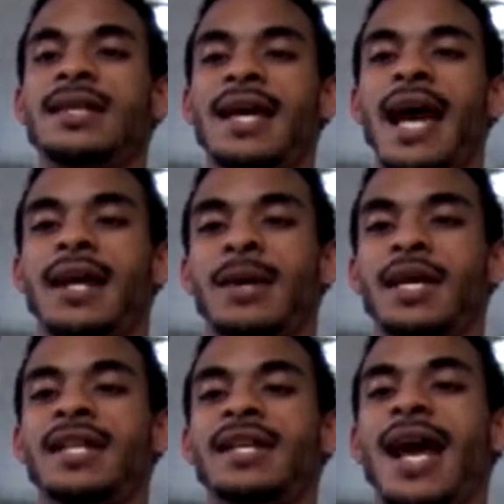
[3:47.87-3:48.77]
the
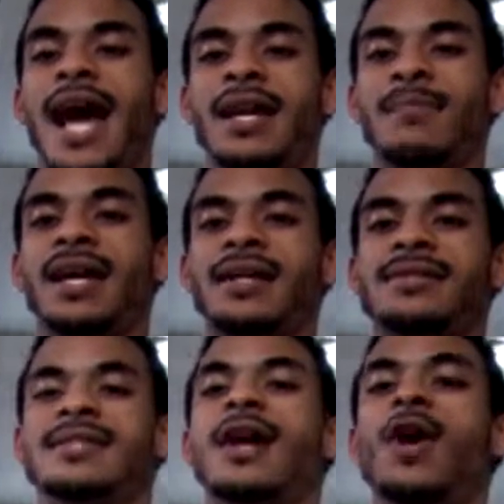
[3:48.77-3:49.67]
anime
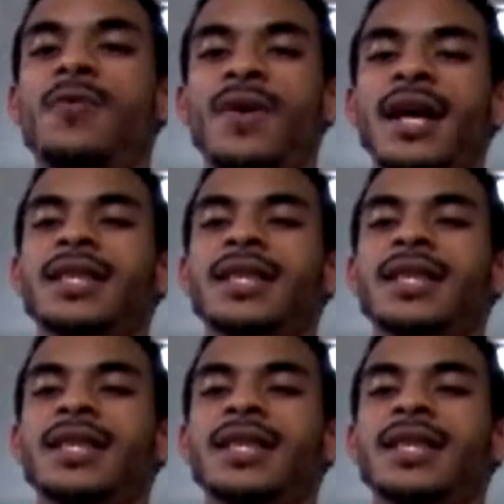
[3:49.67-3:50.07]
itself.